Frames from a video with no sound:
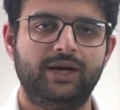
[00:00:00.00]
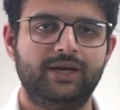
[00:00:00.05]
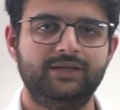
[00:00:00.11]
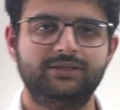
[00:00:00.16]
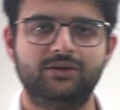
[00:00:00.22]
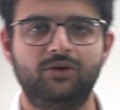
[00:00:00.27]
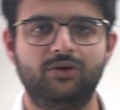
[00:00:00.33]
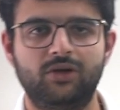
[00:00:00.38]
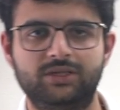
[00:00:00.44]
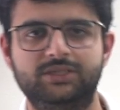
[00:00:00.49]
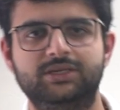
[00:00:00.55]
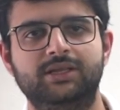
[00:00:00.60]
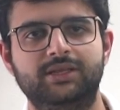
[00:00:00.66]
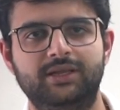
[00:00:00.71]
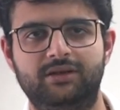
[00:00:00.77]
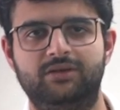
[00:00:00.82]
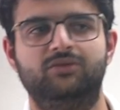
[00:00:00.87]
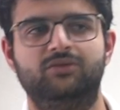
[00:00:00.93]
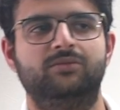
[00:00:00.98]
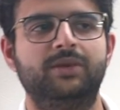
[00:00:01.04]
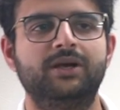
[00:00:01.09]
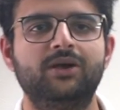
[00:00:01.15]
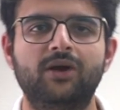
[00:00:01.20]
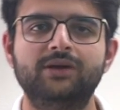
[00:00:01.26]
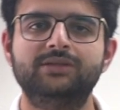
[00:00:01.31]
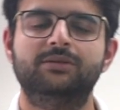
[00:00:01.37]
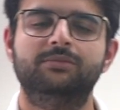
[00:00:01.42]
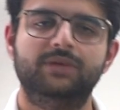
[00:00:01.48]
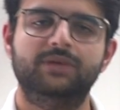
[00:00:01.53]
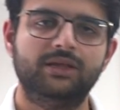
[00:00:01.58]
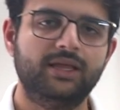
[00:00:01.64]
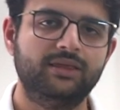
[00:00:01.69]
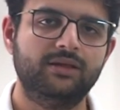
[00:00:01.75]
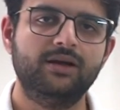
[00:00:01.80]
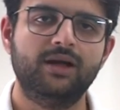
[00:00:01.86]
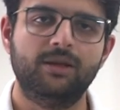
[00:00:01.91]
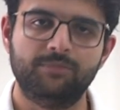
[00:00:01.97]
It is a good logical thing to do, but not something
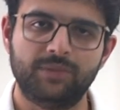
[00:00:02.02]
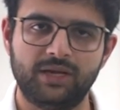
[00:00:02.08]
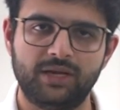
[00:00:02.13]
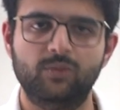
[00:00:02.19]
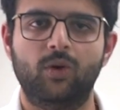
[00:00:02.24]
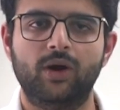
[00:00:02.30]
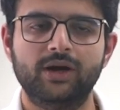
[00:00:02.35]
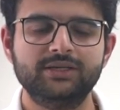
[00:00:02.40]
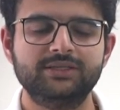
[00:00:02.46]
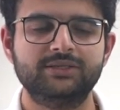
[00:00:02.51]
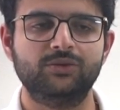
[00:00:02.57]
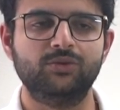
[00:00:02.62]
that the company wants.